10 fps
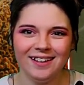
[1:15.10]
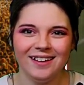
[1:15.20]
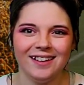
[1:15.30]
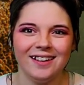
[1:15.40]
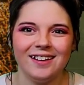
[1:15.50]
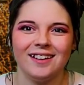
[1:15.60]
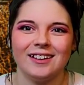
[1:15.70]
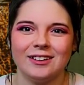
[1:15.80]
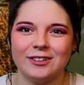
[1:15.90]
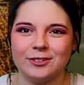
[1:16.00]

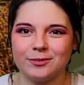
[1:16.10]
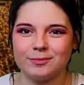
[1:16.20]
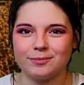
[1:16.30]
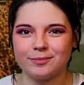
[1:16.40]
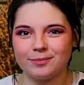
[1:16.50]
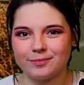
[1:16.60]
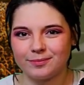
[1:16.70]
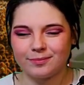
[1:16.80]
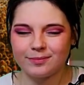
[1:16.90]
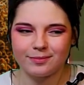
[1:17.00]

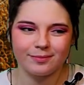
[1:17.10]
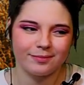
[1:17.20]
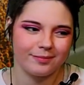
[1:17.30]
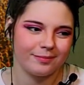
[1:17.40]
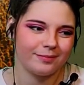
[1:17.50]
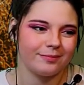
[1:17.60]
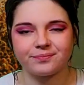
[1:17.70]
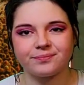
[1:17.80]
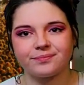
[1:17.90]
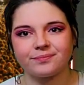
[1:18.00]

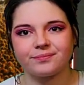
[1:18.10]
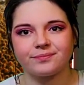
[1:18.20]
[no speech]